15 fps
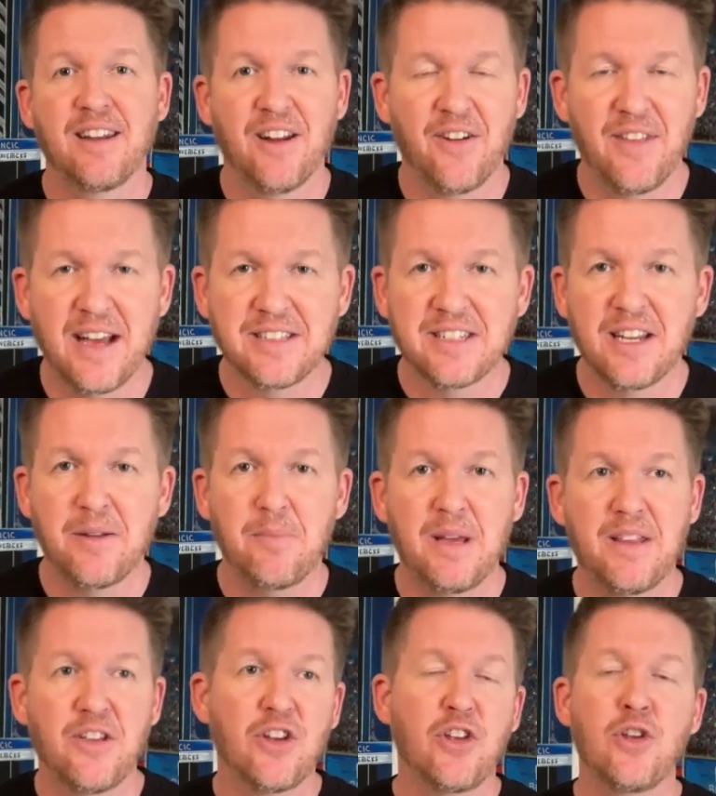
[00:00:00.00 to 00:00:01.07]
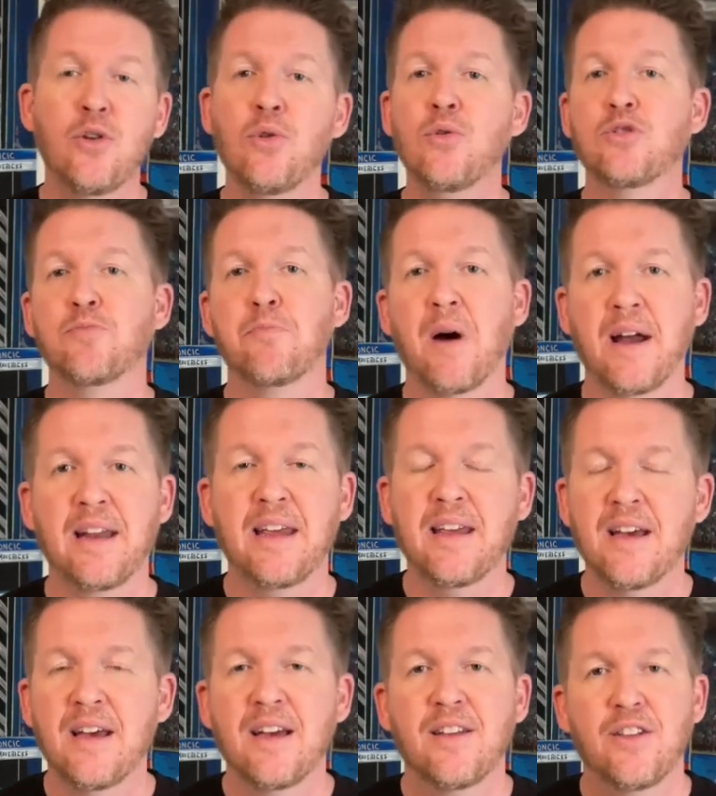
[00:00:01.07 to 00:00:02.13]
You know, that's going to be the huge
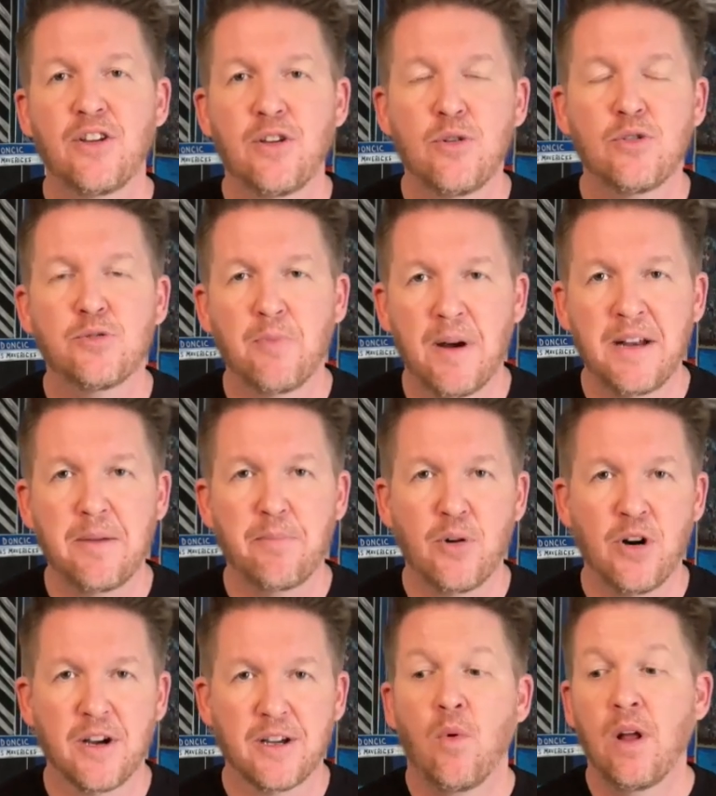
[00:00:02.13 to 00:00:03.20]
money book.